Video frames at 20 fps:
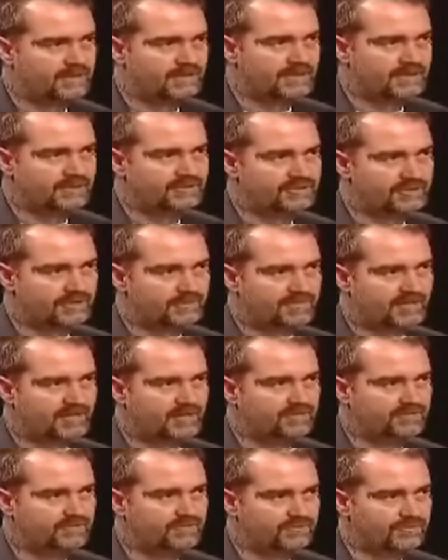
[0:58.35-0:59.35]
that ship
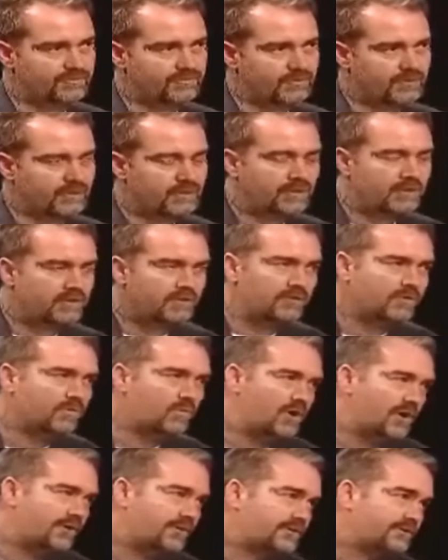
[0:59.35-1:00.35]
into the
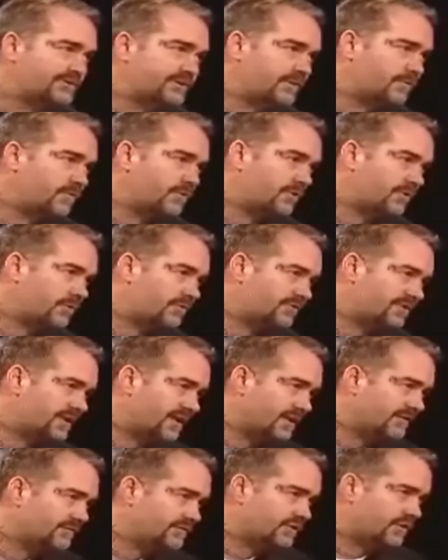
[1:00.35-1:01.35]
waters that were known to
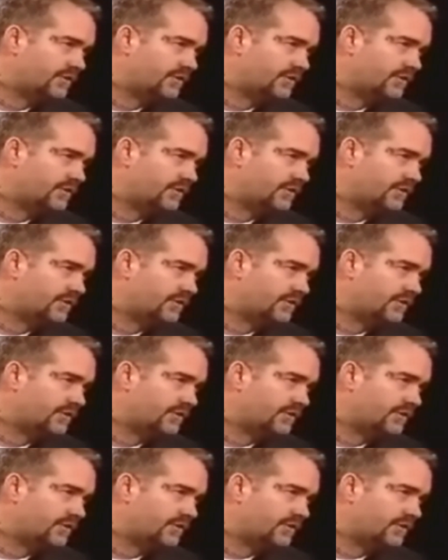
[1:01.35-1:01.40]
have